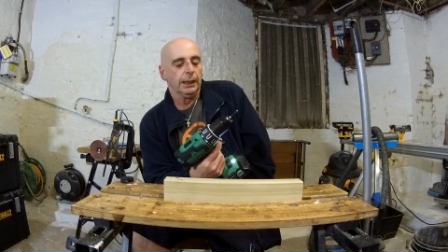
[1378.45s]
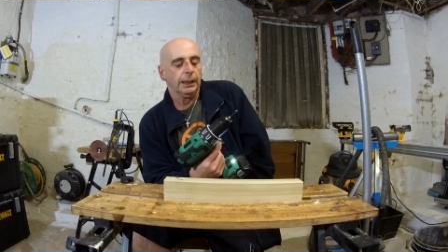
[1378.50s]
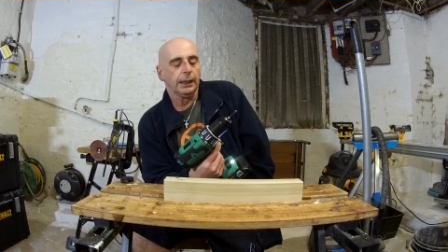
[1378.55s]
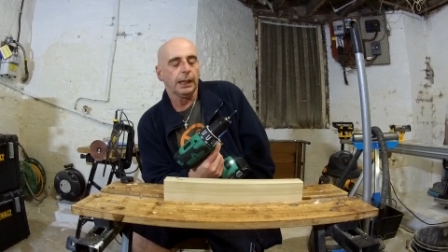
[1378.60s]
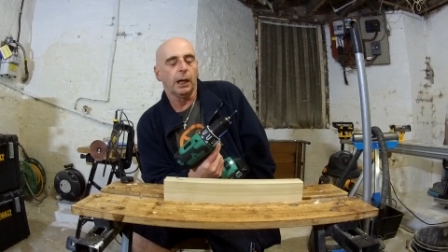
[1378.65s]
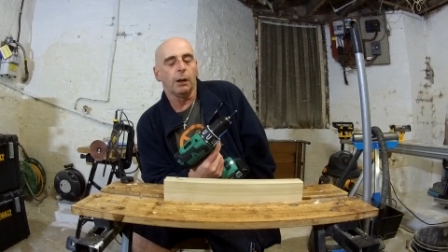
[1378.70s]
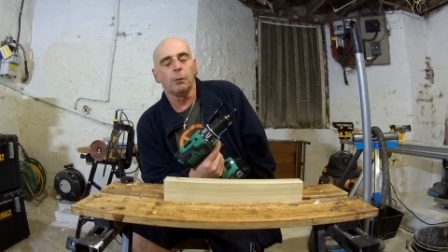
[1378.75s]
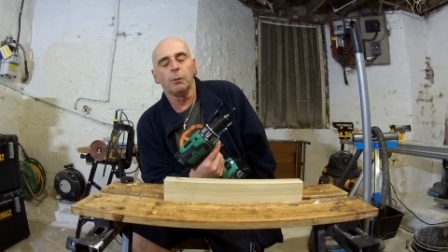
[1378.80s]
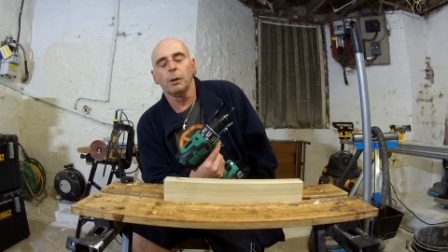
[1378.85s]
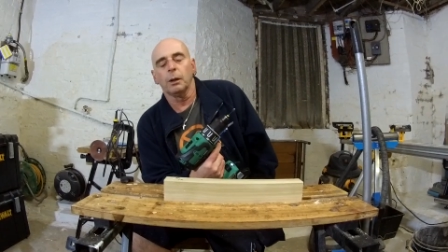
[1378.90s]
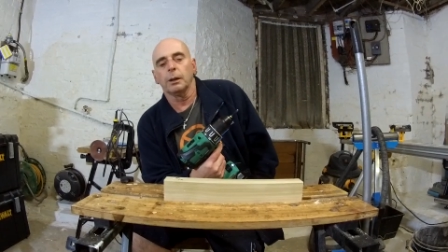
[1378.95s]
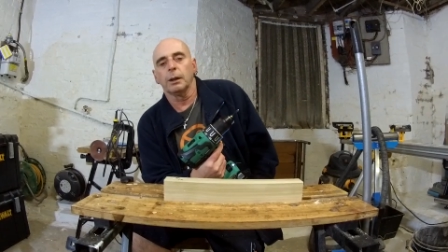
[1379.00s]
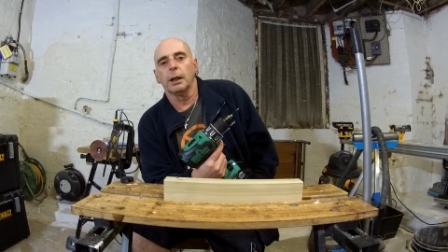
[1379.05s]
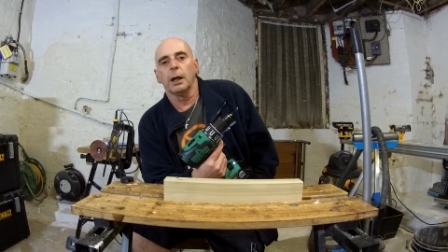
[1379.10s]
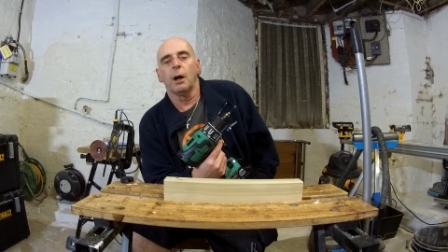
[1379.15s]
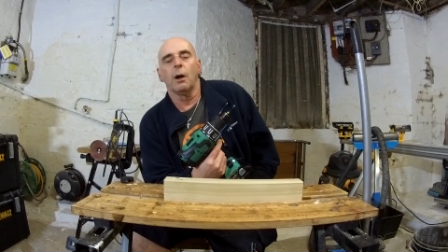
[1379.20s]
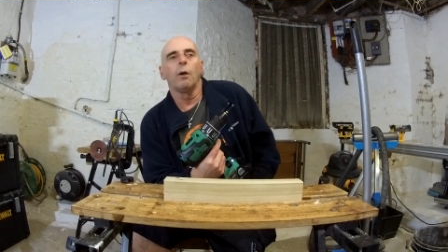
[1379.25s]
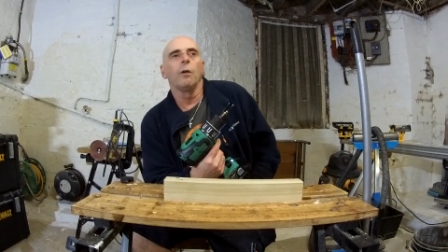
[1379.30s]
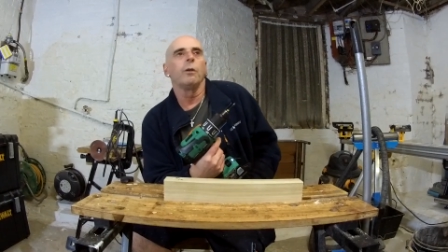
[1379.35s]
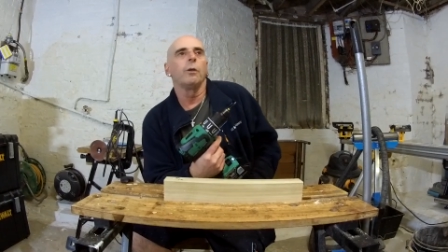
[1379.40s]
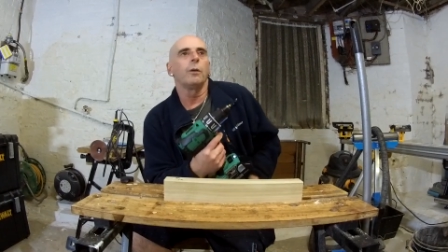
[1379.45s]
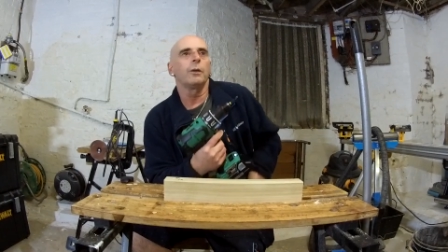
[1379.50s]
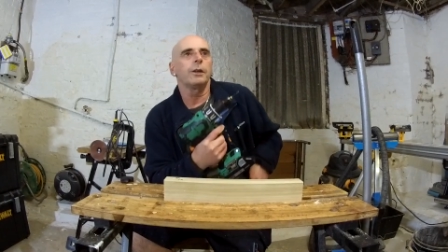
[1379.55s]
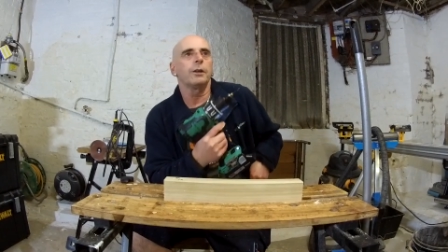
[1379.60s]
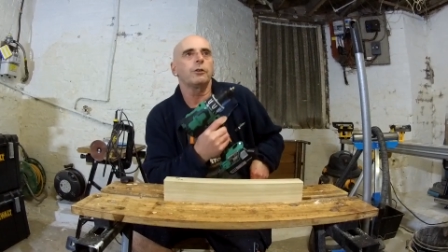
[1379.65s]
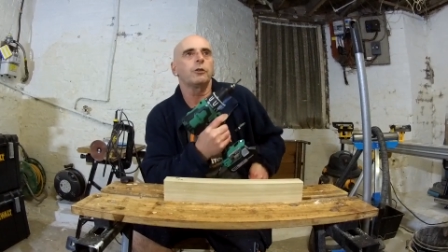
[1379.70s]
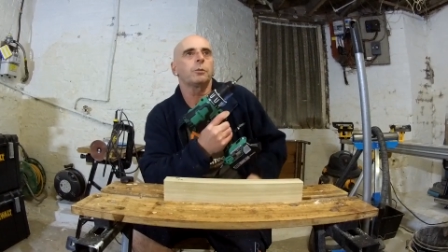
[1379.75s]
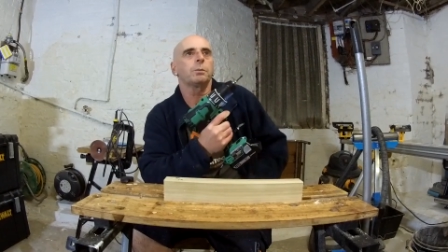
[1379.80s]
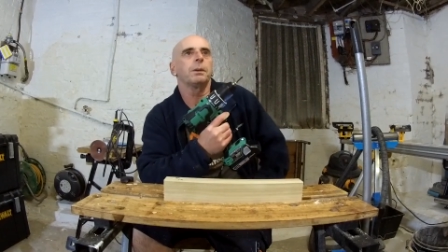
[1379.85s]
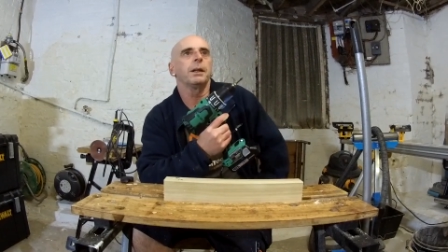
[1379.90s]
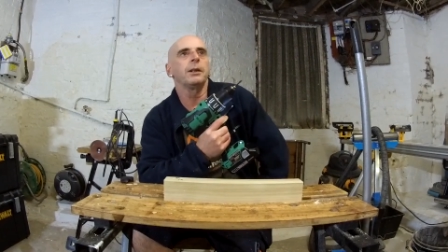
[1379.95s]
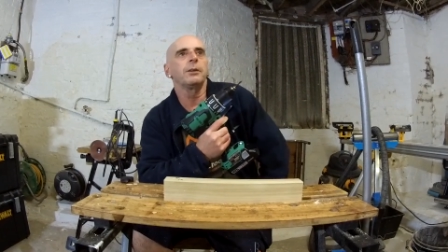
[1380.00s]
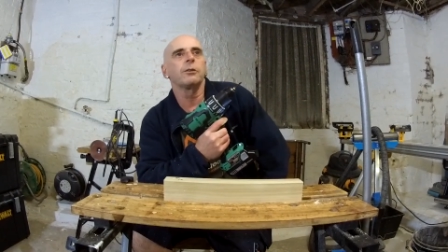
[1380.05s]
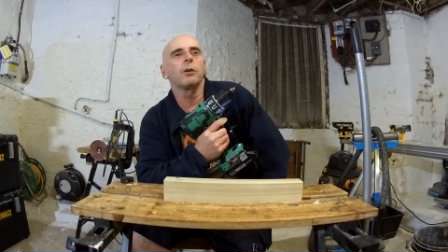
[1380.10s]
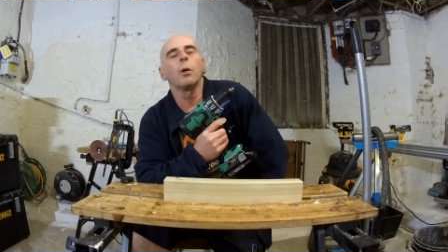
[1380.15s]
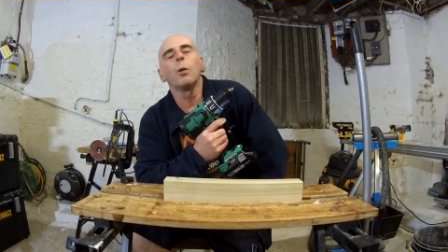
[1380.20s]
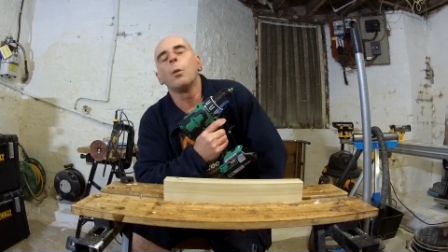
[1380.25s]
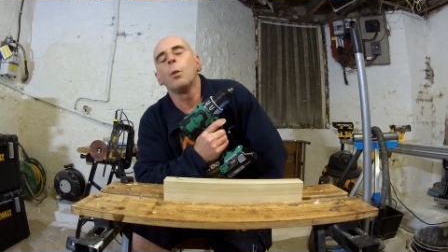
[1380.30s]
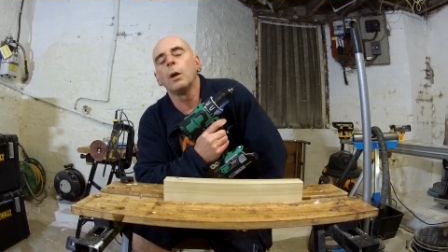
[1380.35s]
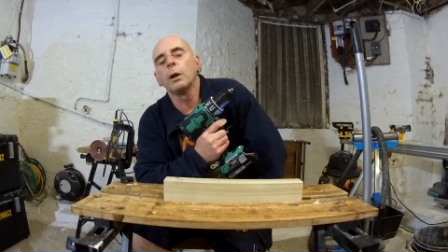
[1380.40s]
Now, although this spins
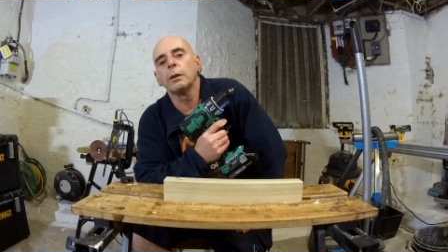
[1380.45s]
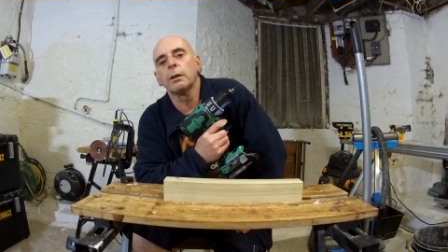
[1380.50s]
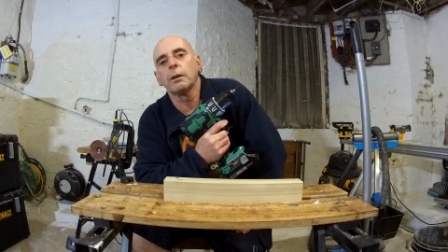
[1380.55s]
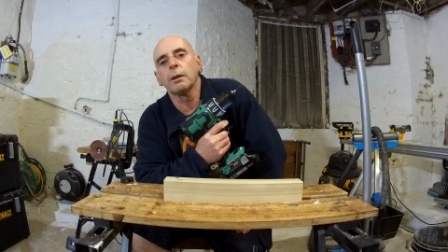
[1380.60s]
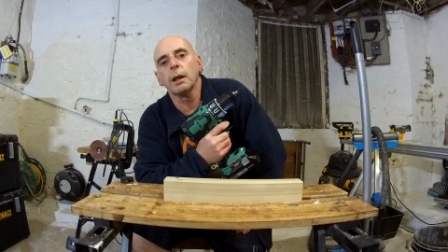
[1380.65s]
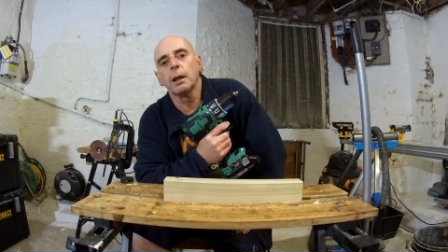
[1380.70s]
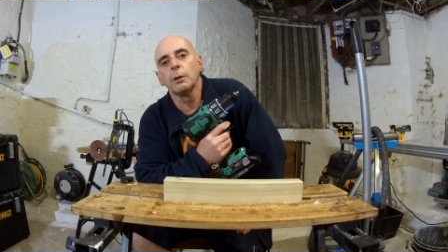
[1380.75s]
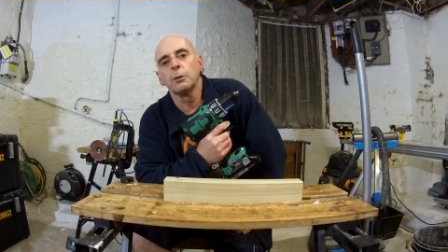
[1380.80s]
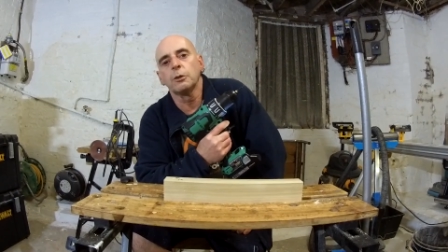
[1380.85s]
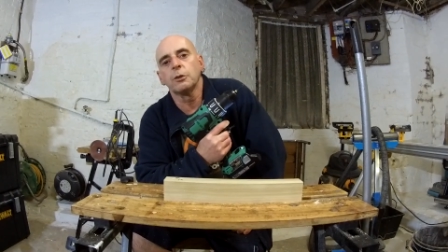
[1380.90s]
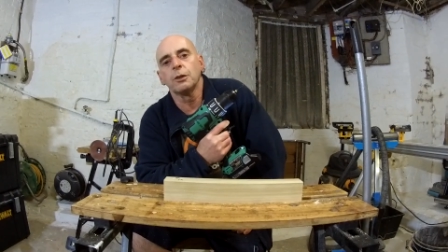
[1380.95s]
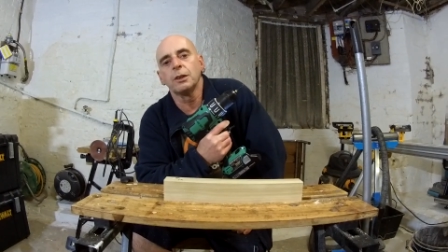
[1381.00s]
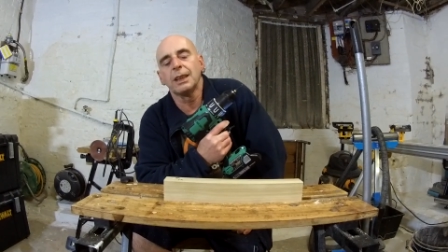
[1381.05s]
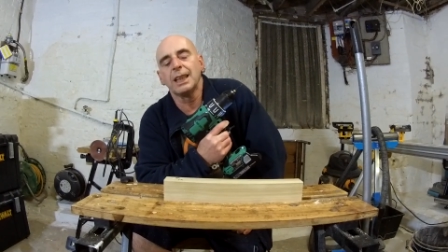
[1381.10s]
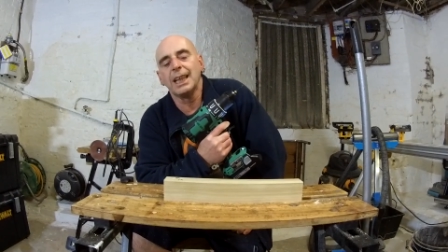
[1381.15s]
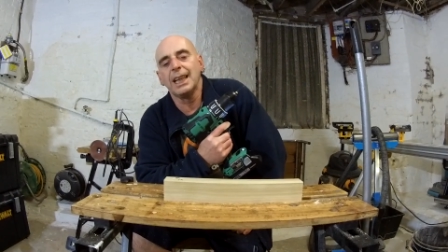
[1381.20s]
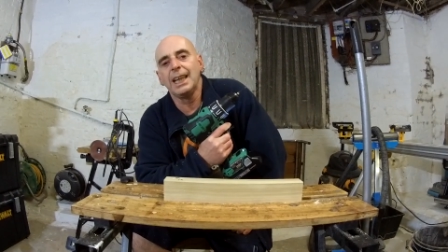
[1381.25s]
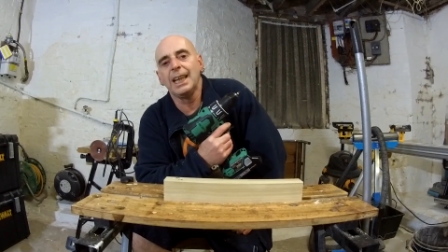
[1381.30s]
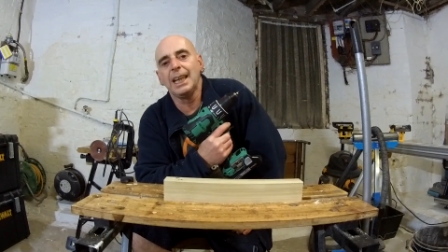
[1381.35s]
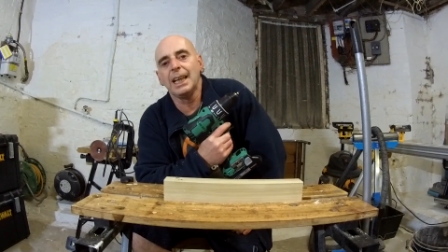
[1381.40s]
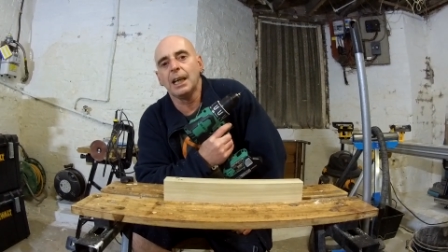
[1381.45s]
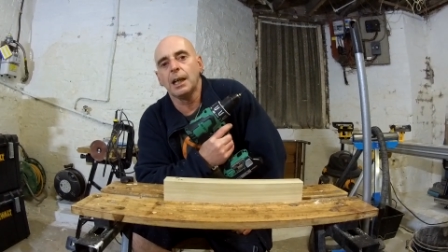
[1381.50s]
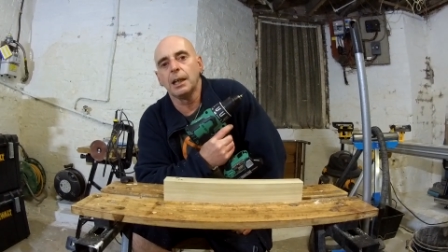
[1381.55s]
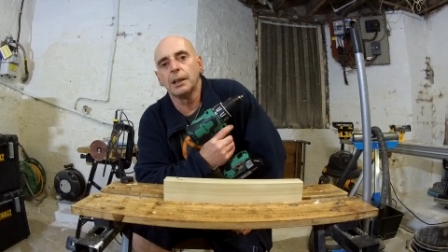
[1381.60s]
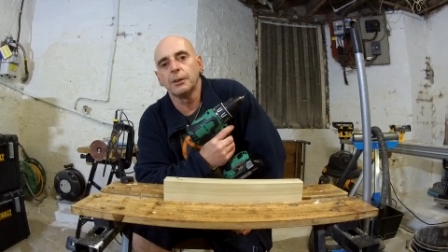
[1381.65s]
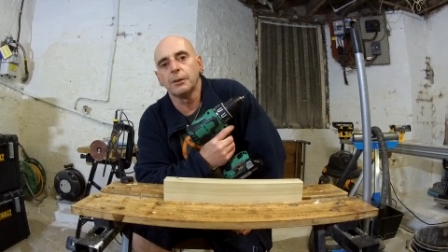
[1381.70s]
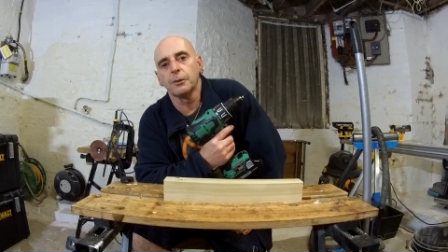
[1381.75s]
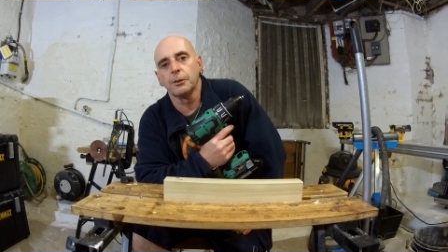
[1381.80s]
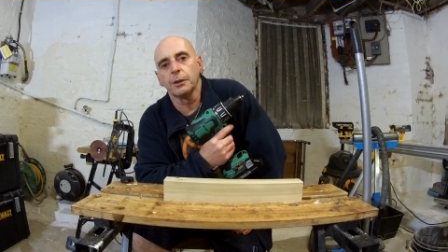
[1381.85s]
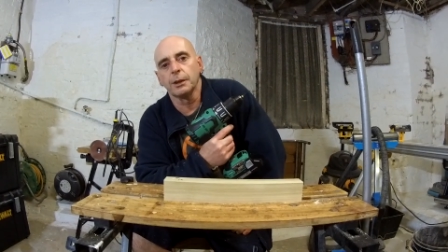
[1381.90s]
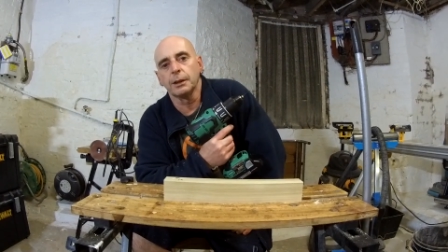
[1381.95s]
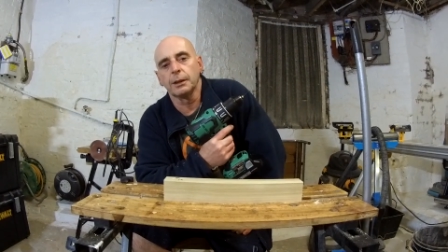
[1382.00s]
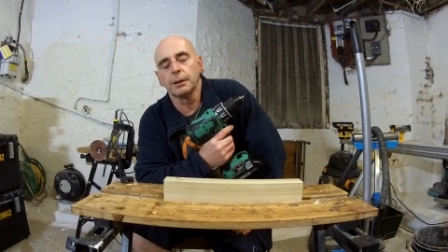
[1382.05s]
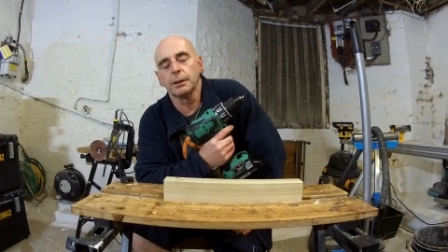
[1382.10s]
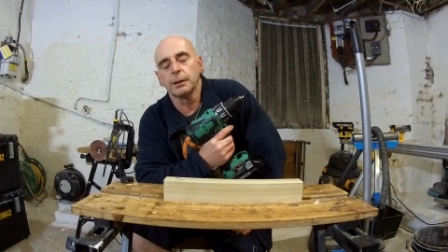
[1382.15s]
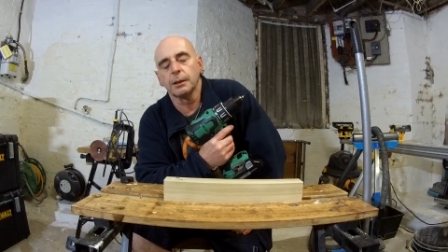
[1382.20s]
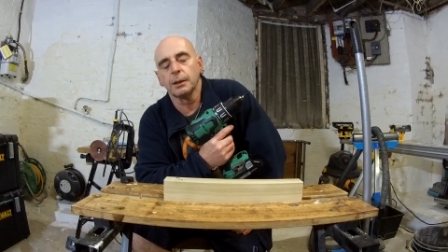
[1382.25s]
at 1,800